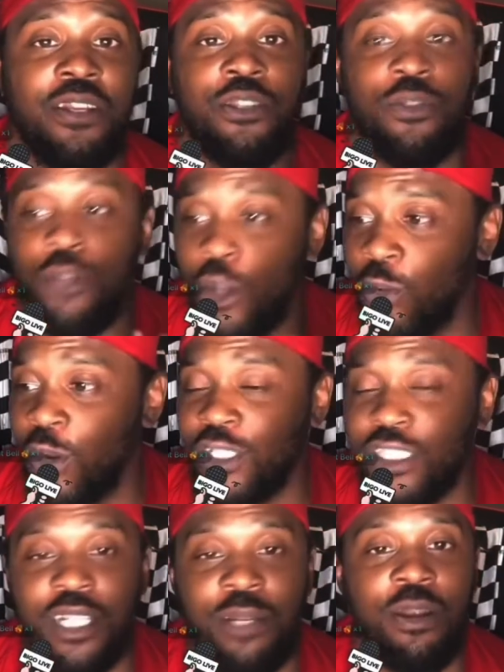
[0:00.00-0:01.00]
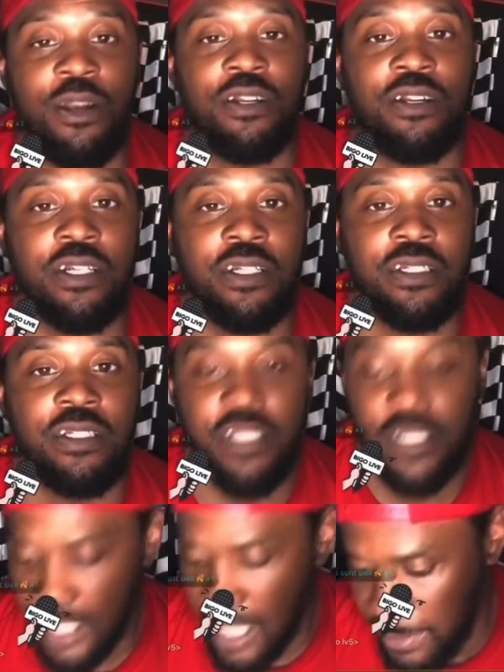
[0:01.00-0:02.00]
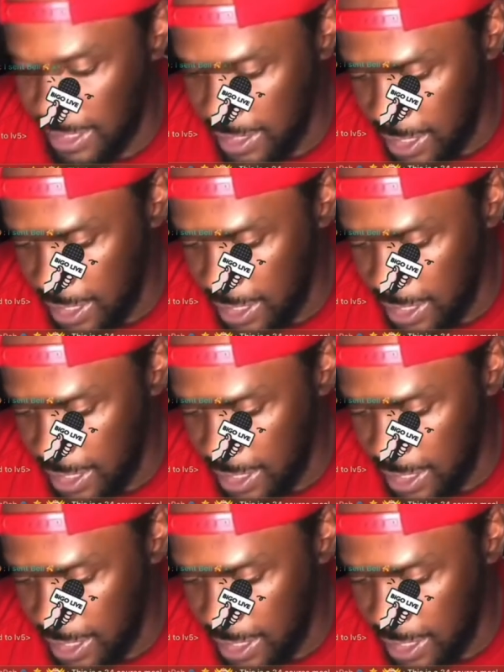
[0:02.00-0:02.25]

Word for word: you no worse than a murderer. I mean,